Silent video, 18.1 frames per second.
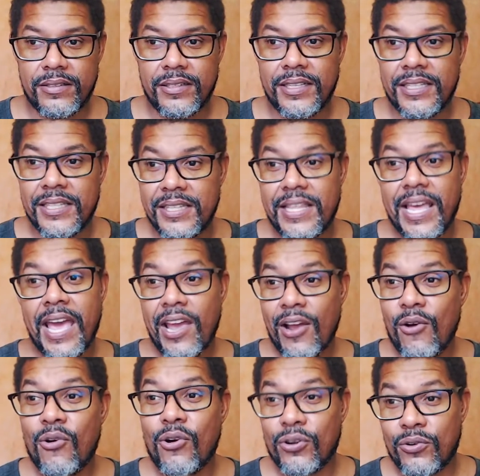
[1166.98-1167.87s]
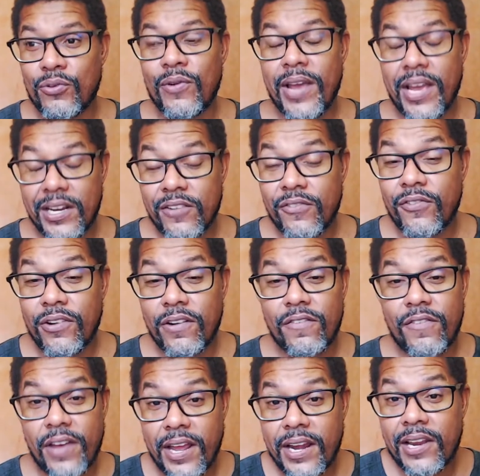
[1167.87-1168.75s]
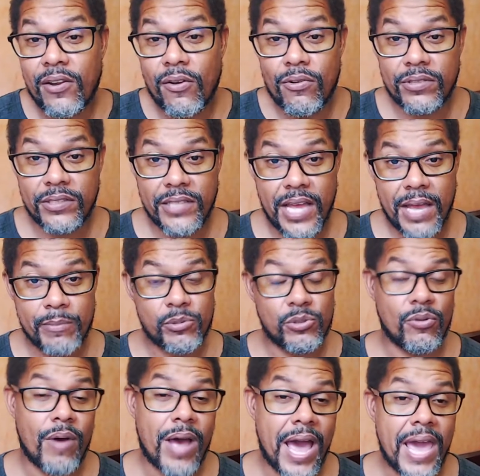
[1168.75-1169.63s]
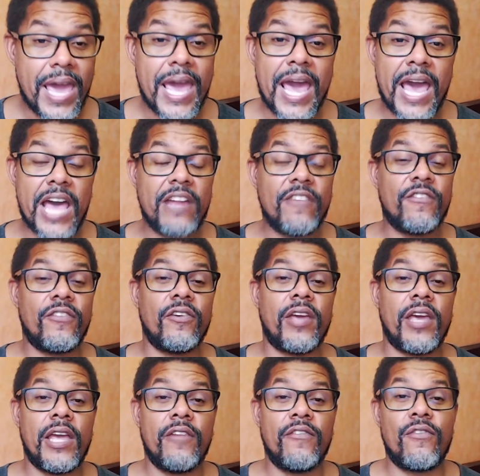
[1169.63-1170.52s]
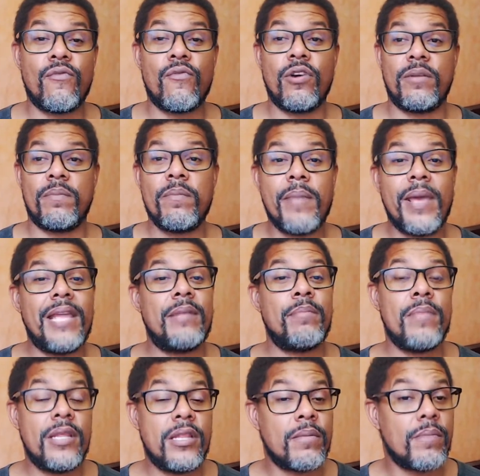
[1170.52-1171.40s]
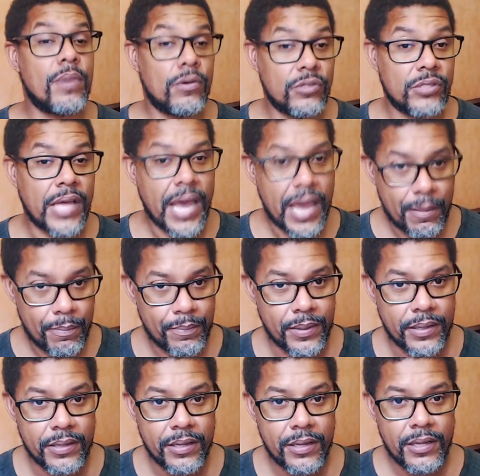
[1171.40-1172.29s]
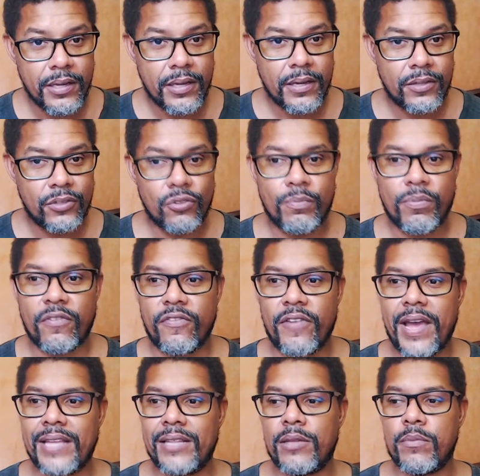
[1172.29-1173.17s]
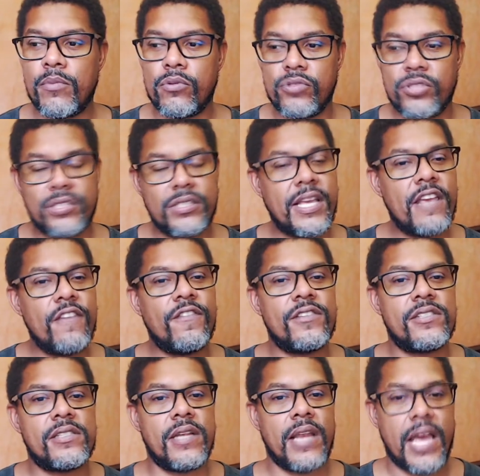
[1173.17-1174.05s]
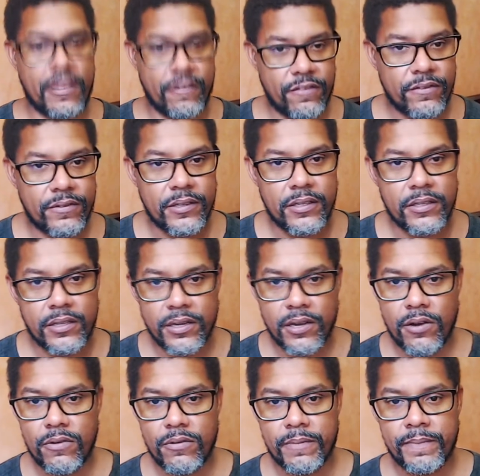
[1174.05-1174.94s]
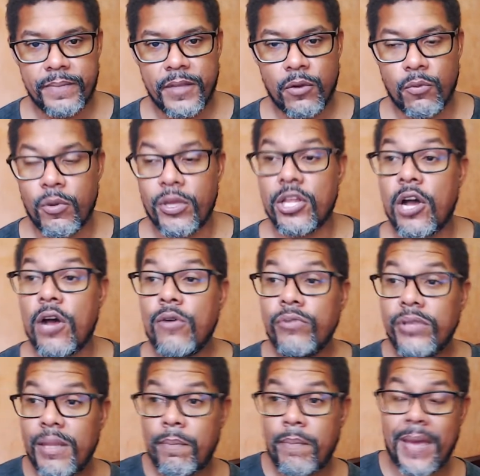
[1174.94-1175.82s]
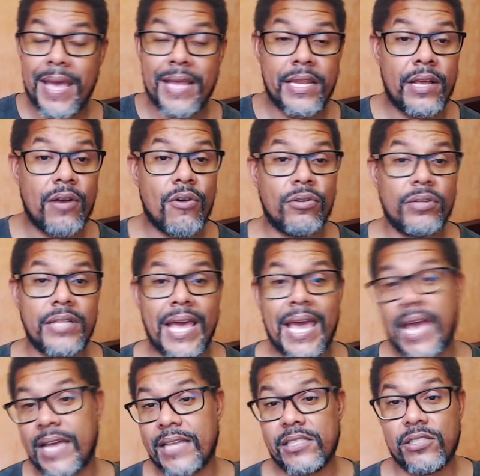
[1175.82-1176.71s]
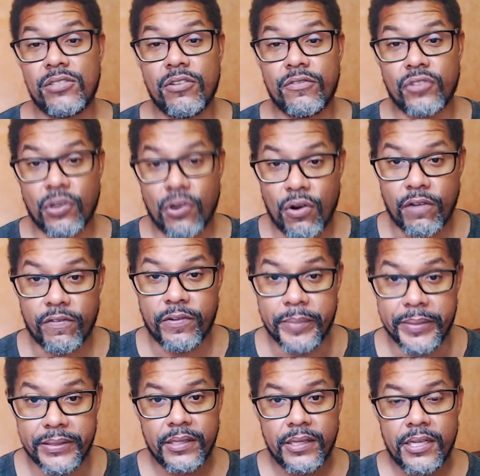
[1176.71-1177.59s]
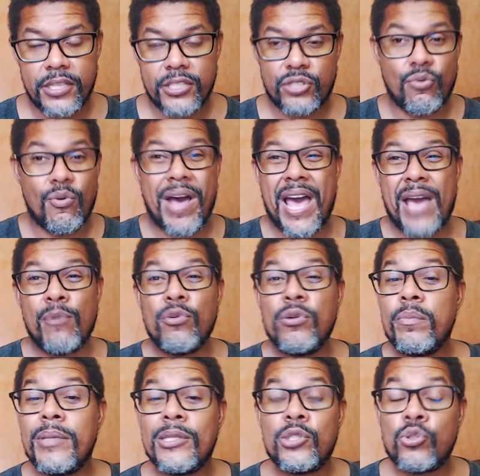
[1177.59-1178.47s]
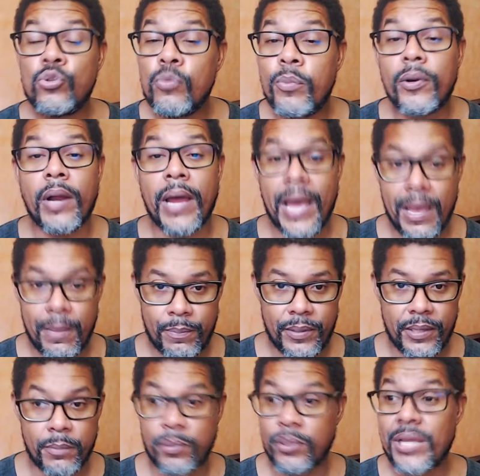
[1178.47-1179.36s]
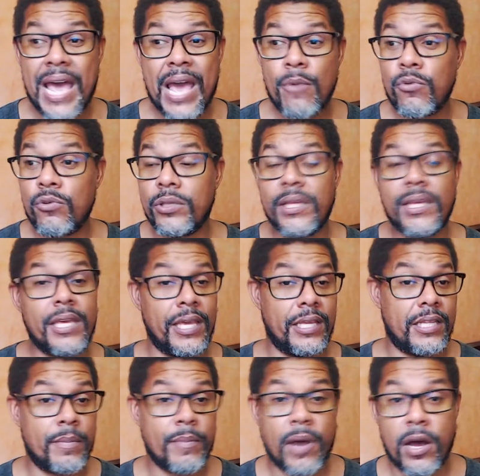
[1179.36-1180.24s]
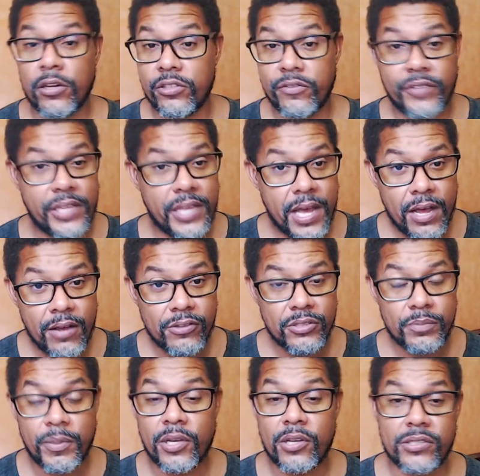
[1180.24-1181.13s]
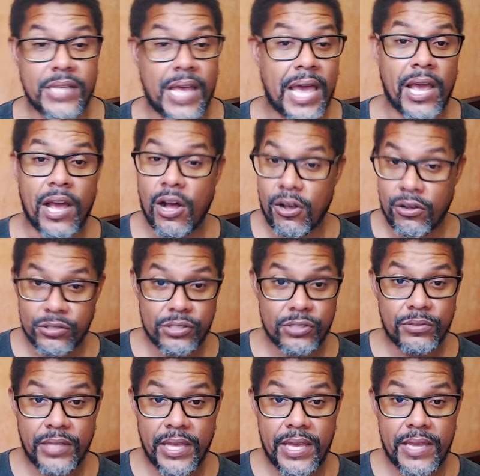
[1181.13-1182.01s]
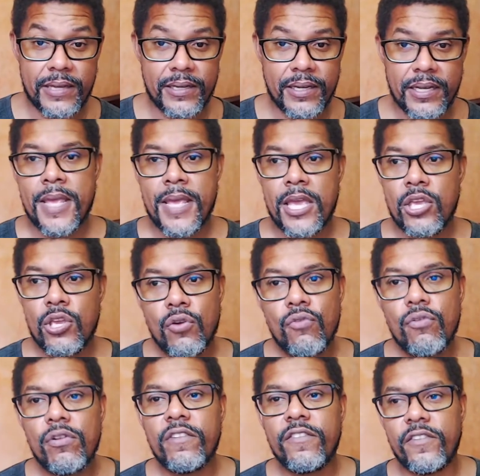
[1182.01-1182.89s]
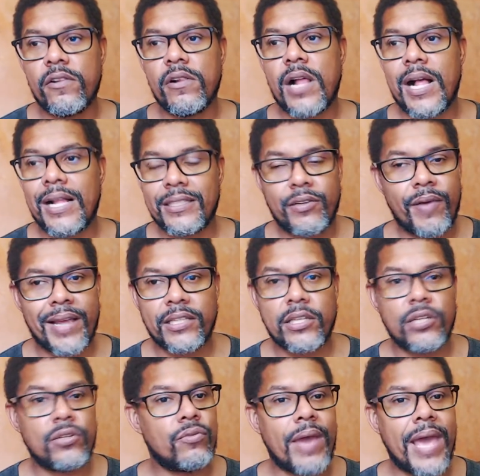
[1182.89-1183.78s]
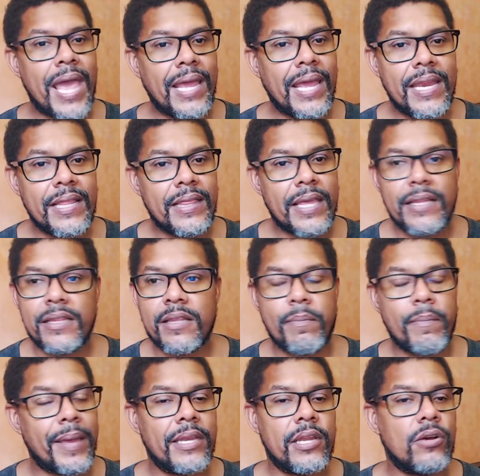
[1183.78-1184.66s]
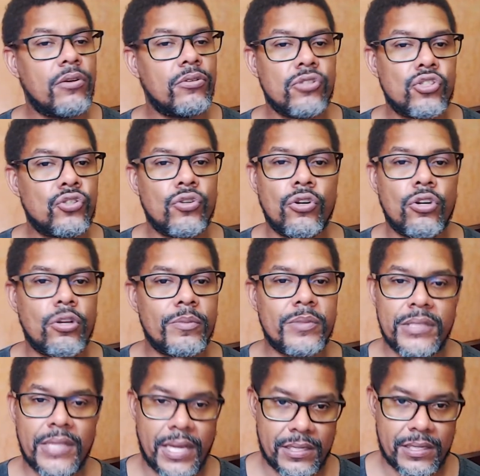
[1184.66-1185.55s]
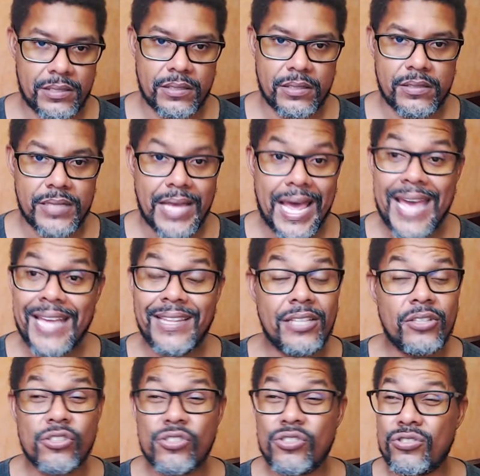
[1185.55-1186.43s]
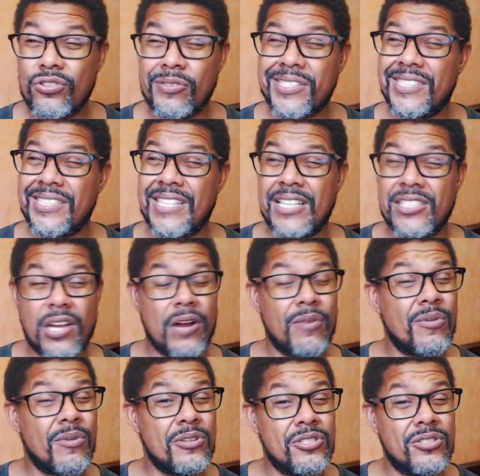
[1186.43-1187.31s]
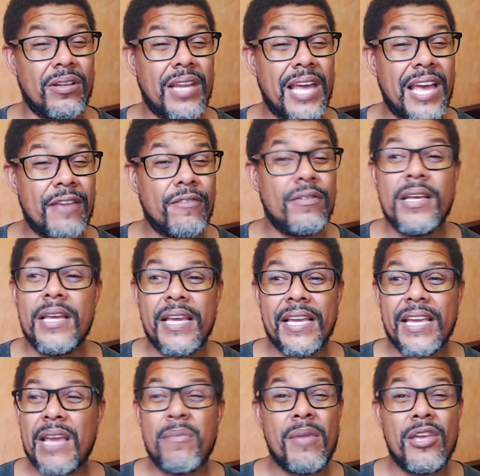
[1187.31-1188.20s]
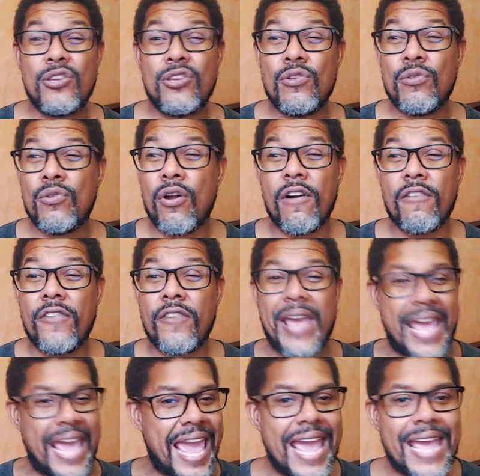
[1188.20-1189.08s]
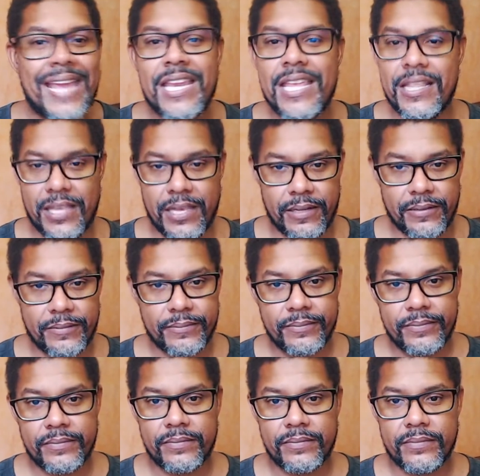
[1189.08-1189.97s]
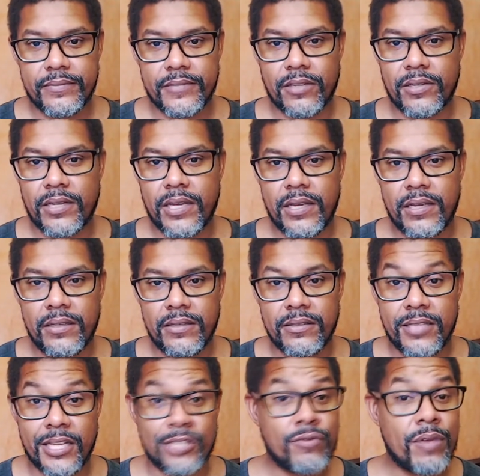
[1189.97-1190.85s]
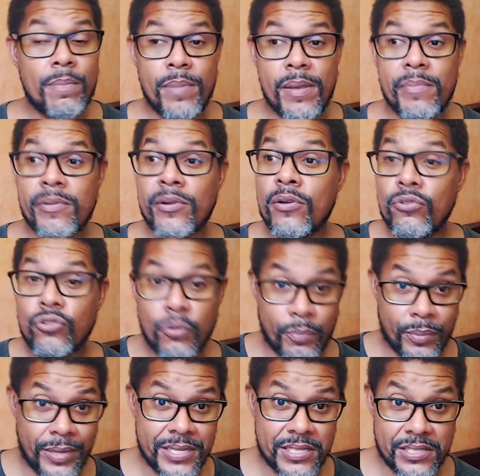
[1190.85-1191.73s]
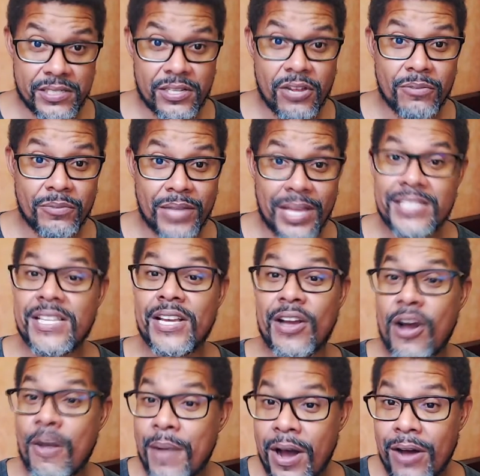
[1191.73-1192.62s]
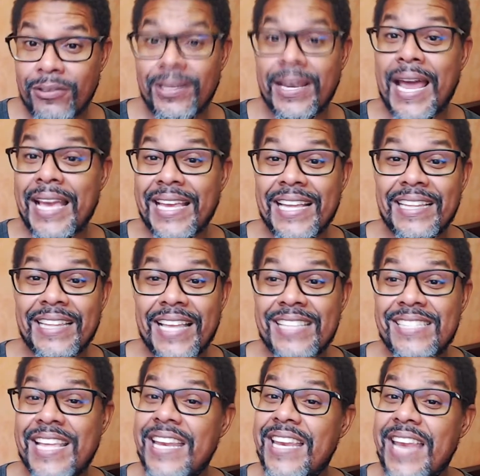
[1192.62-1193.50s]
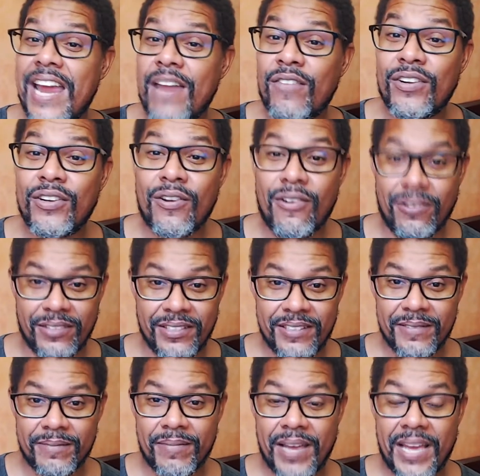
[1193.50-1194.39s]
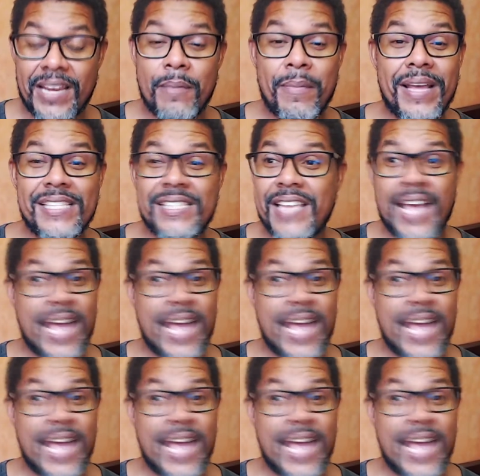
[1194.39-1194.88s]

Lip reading: they are together for a very long time. So I advocate for what made me the most happy, to provide the most safest life, you know? Without depending on the action of the government. So I won't be super happy, but I won't kick them out of the house, because I also think you will feel attracted to anything depending on the circumstances. I think the circumstances around your life can make you love anything. Okay? That's why people go to prison sometimes and come out liking things they never thought. And they might say,